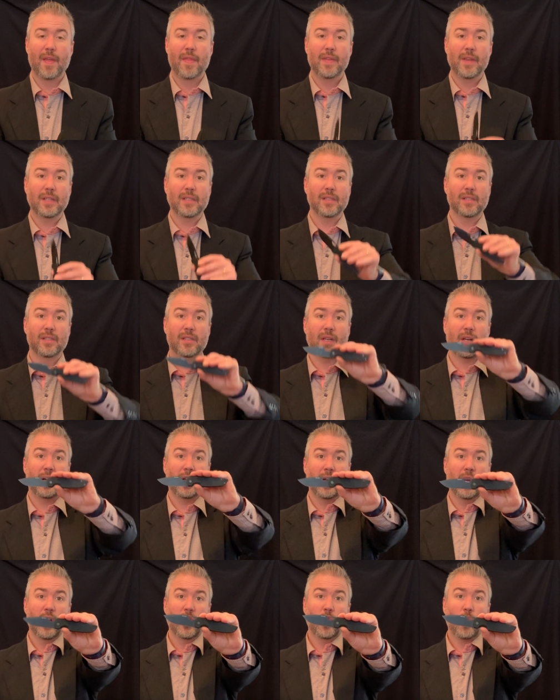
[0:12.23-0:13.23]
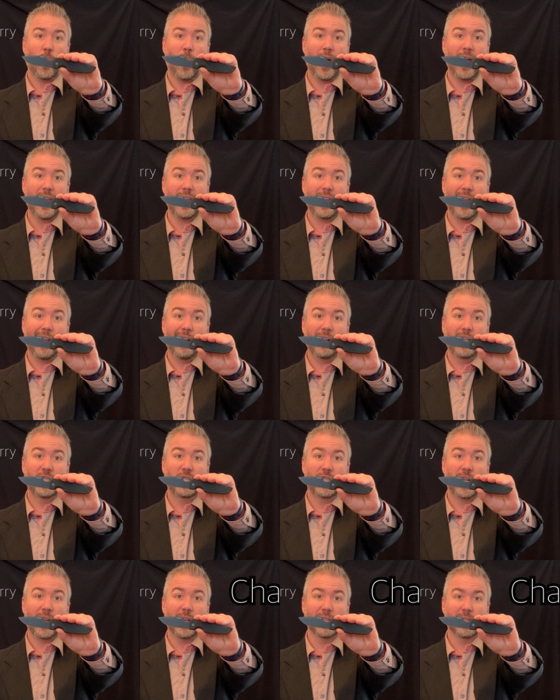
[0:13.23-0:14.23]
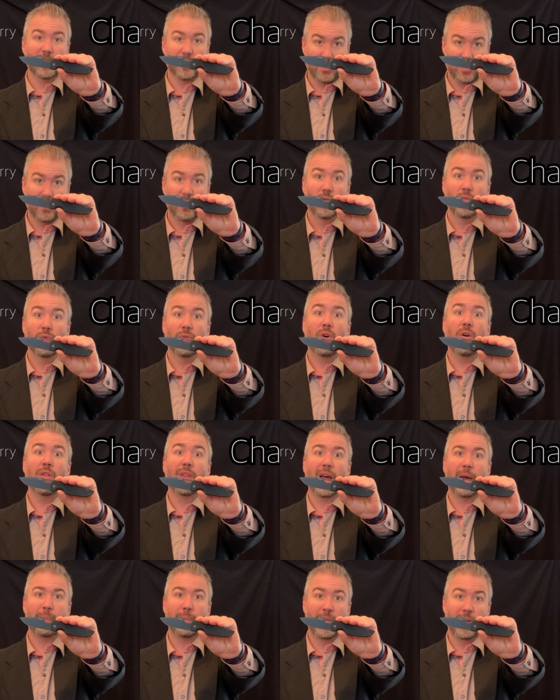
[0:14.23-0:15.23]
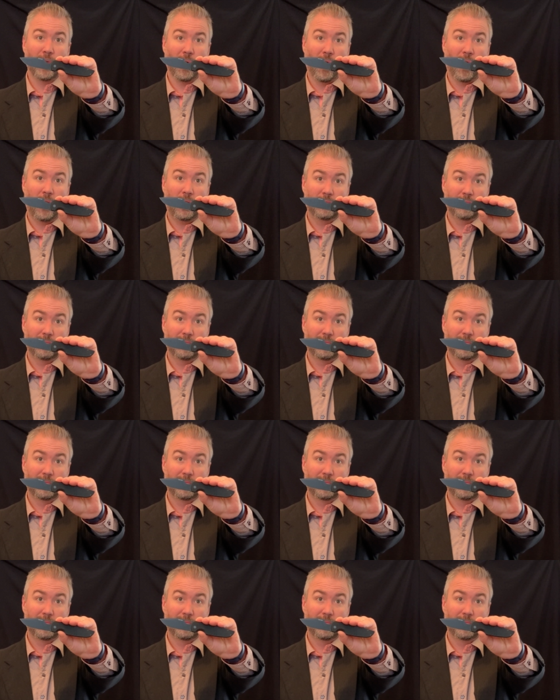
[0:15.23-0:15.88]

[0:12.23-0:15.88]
This is the Quiet Carry Chase. Roll that B-roll.